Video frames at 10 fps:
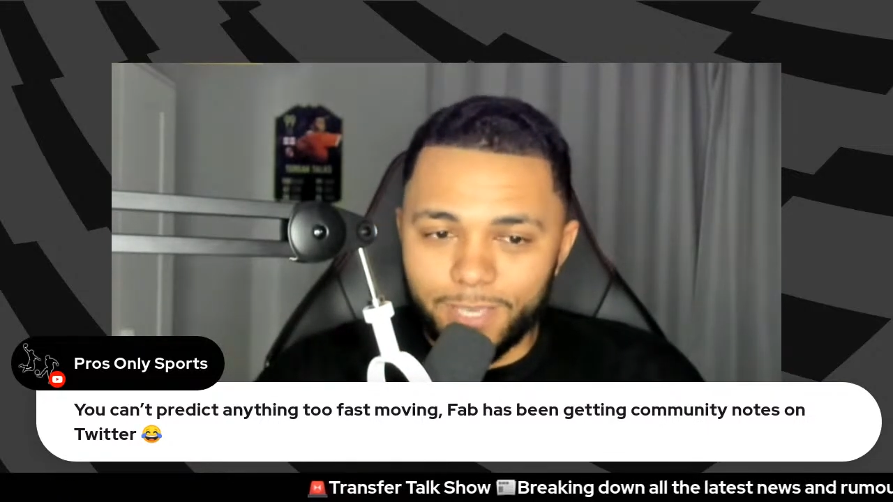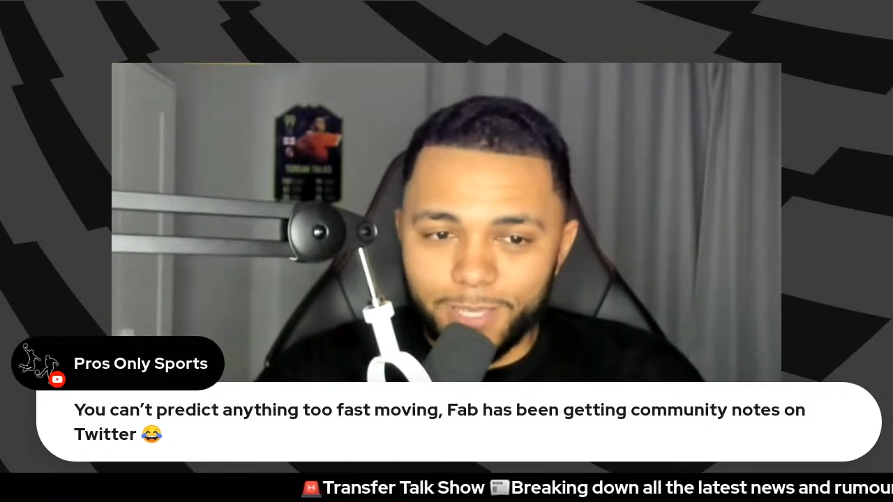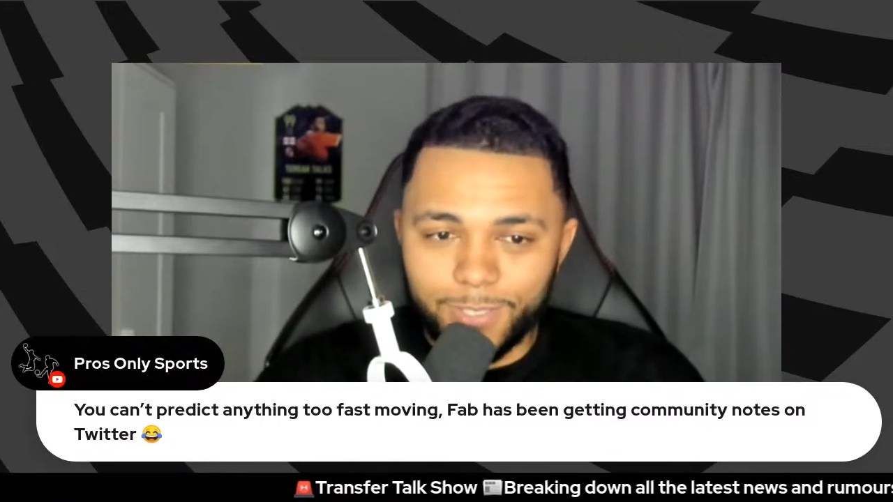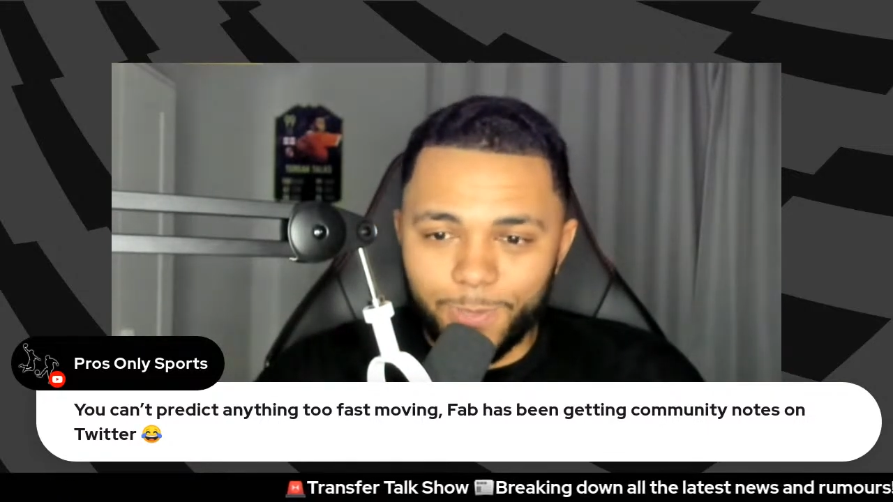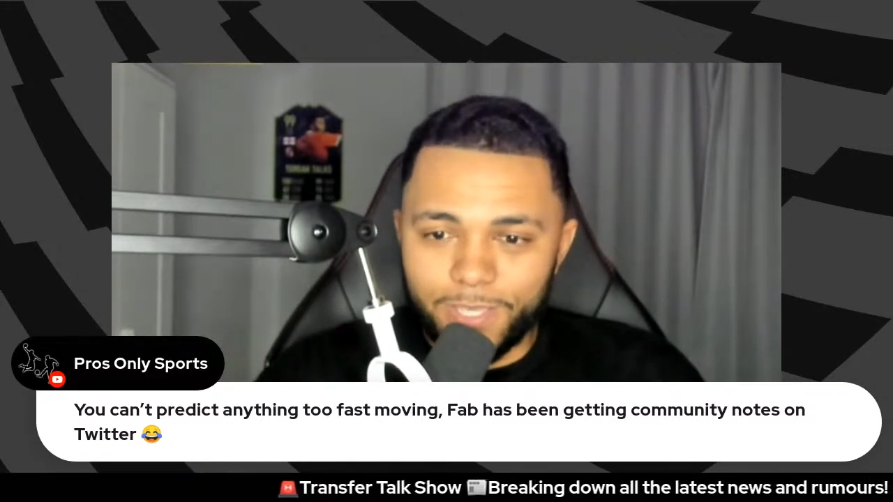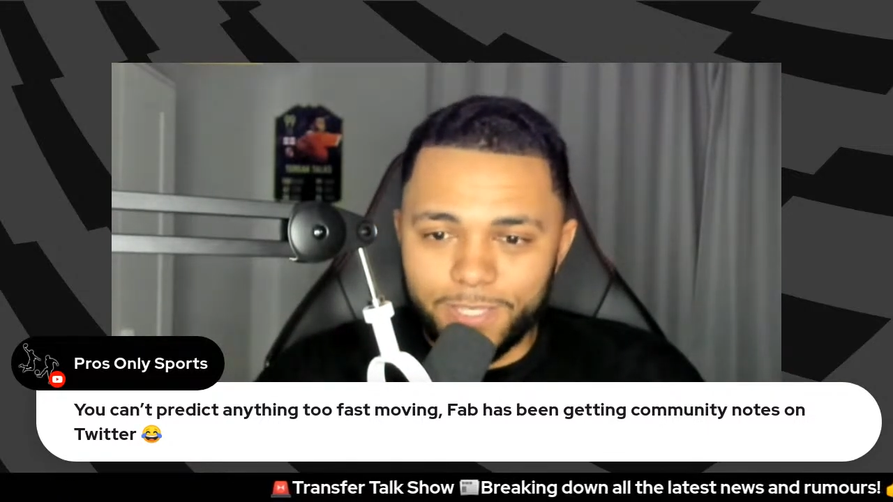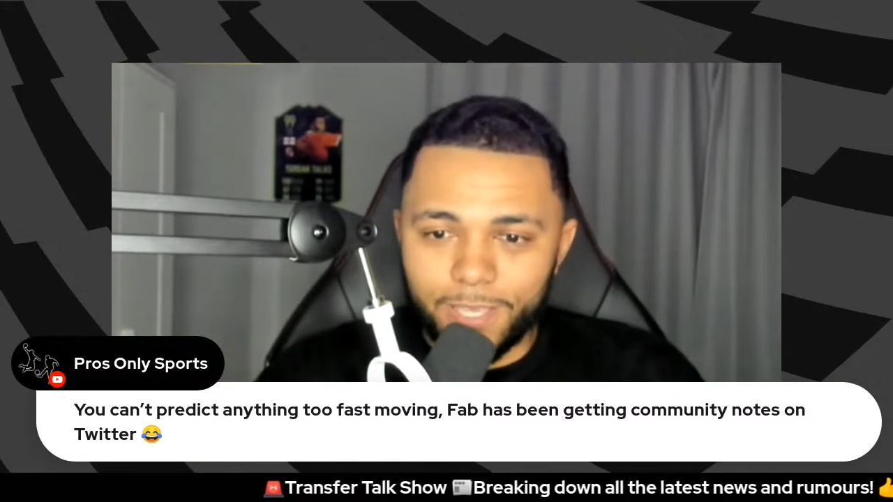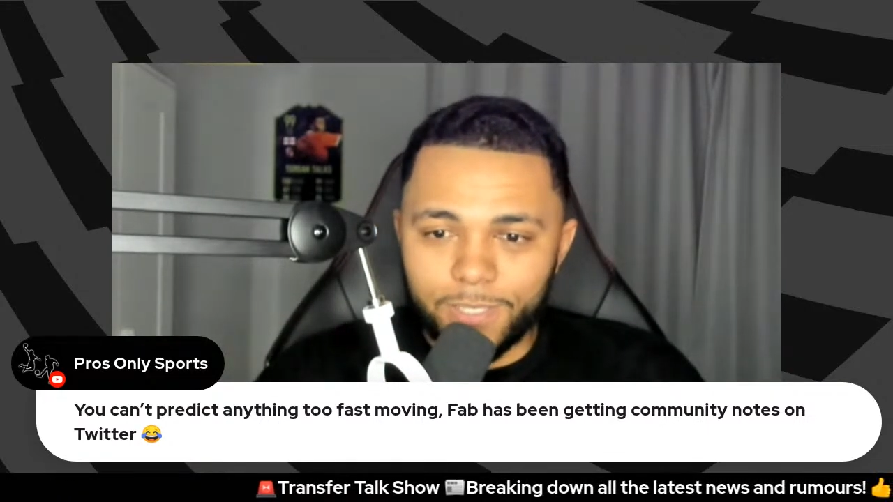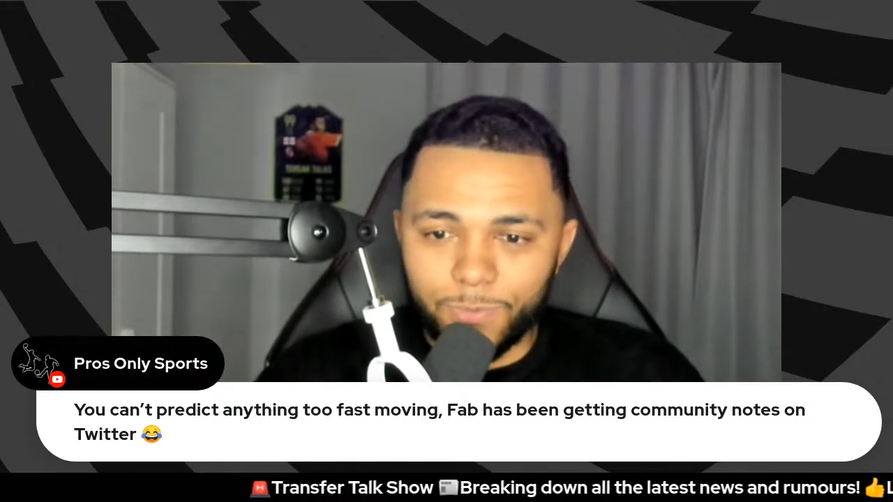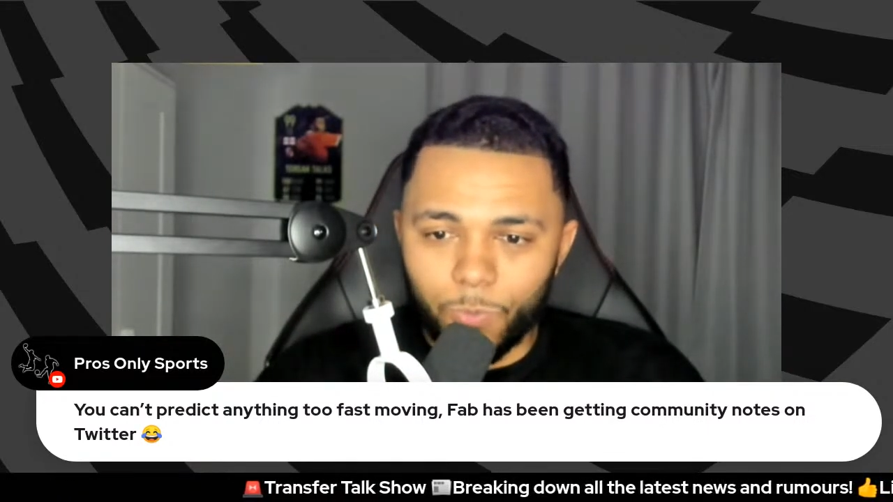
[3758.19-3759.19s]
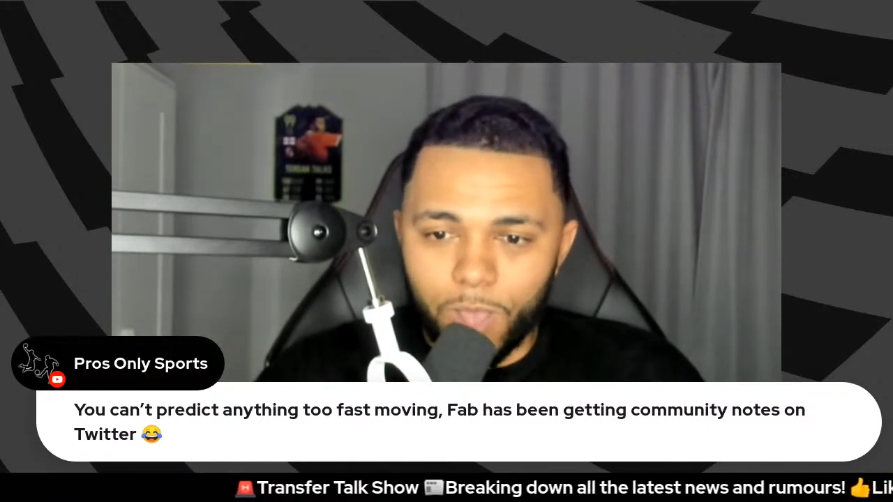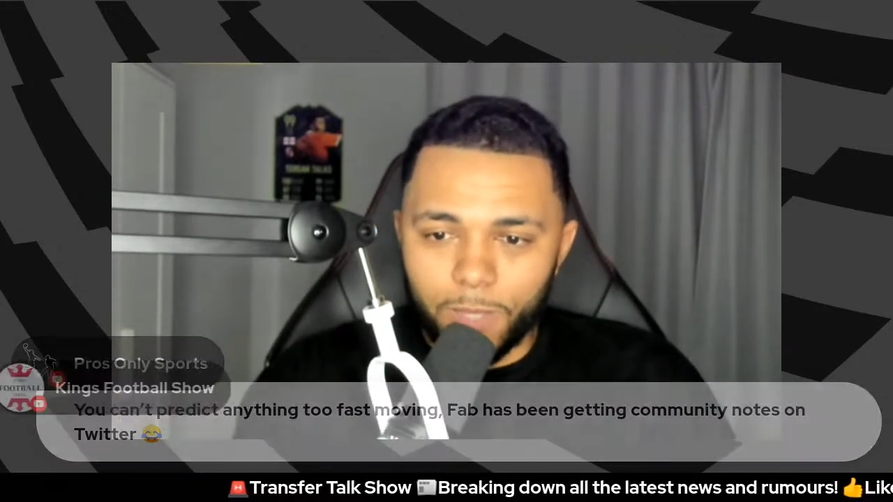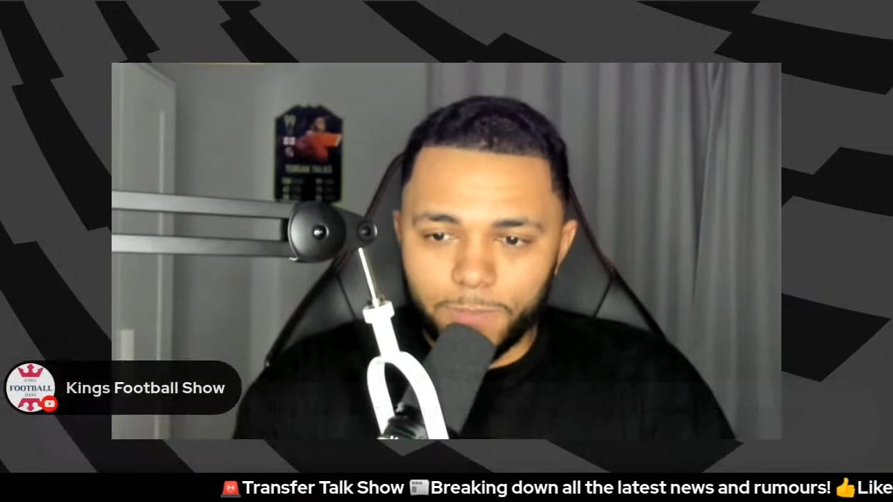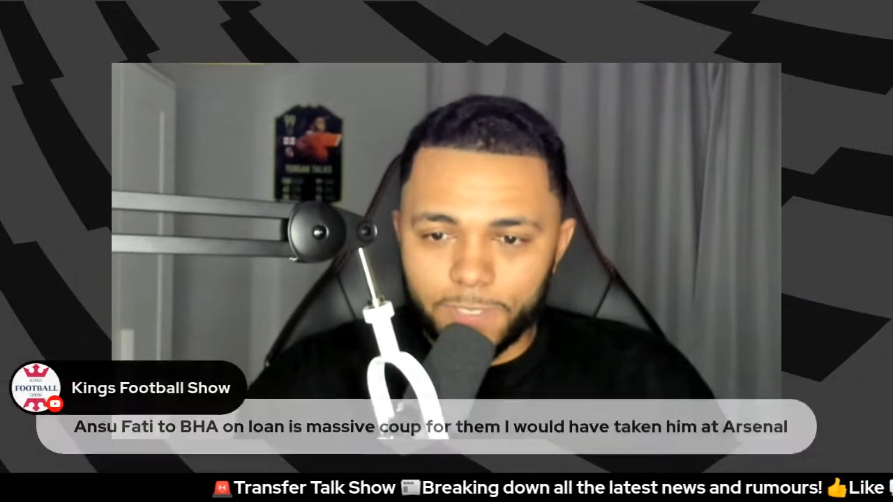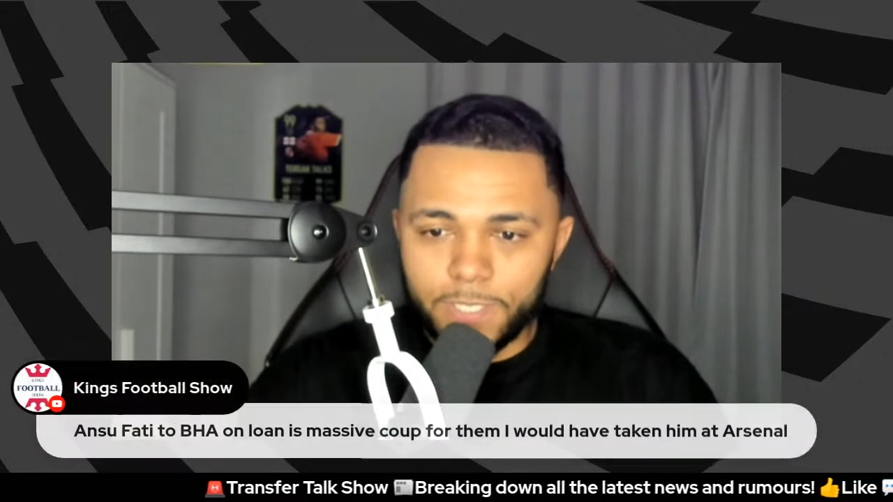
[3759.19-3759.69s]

tweets as well.